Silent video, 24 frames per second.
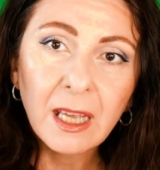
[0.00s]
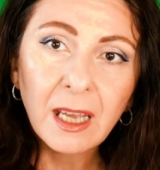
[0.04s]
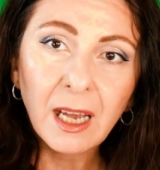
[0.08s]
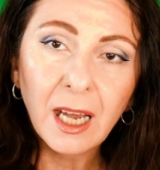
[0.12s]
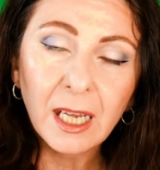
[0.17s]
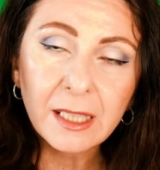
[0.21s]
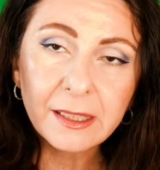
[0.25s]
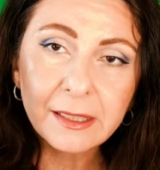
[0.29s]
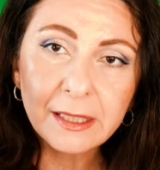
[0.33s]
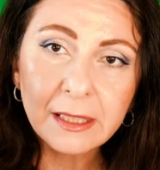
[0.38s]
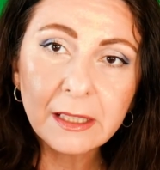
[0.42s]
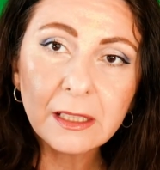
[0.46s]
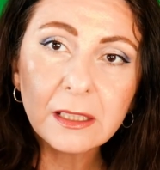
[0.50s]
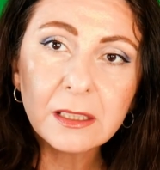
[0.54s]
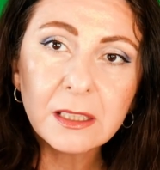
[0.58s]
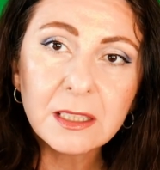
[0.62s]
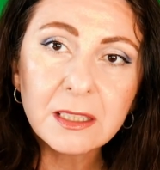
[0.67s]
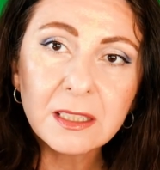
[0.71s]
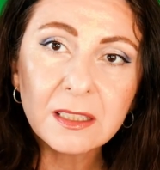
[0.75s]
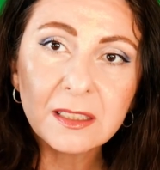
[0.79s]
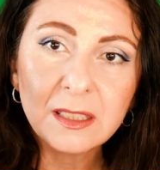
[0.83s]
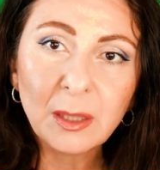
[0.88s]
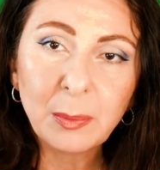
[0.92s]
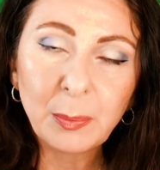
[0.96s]
I think
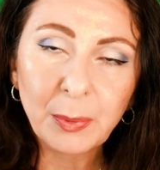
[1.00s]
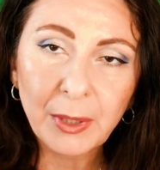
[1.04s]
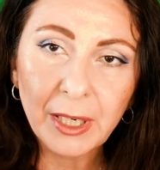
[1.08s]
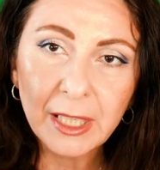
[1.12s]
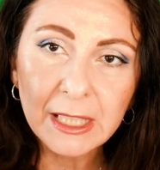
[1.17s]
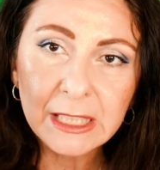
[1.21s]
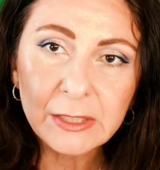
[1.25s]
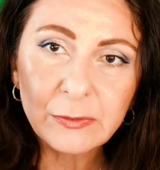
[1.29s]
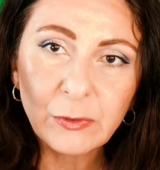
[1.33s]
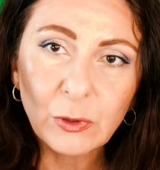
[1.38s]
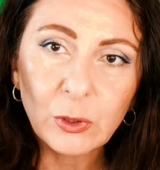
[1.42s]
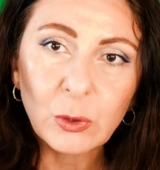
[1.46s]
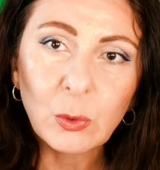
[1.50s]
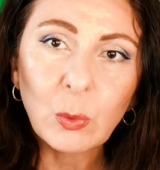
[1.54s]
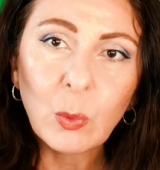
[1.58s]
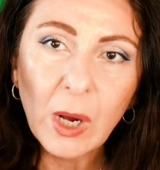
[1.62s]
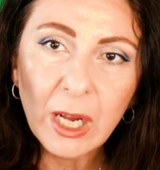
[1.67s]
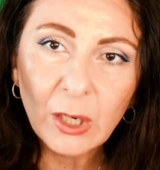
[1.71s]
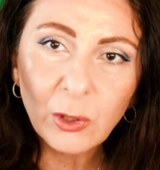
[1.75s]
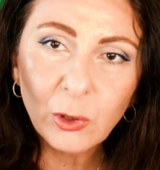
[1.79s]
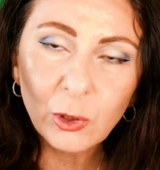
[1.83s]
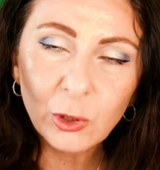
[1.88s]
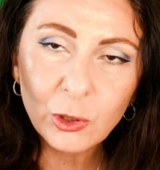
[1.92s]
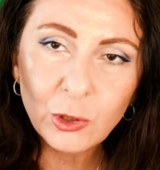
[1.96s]
this is the price for
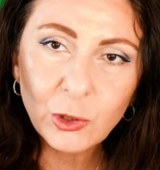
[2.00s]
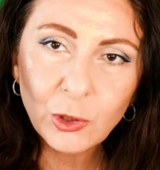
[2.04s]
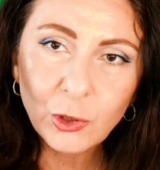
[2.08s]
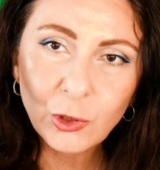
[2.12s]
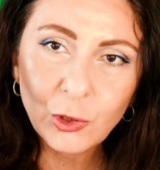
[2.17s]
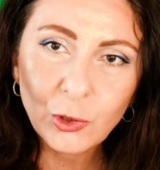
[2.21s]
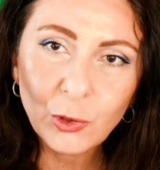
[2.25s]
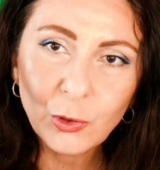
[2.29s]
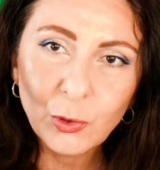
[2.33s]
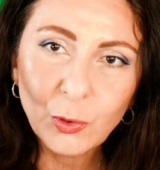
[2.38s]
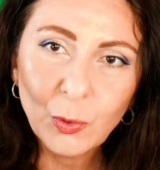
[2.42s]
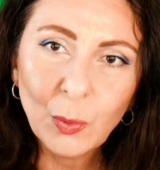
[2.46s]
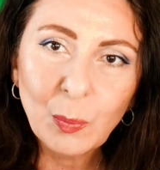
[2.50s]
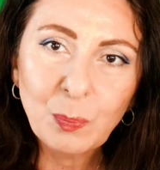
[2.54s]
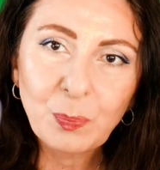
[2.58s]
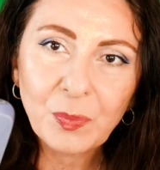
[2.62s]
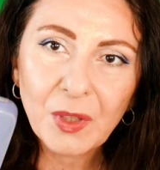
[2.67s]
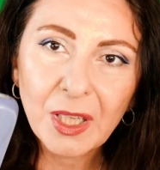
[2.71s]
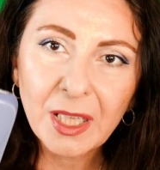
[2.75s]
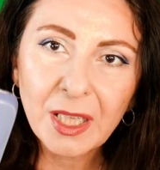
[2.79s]
1 or 2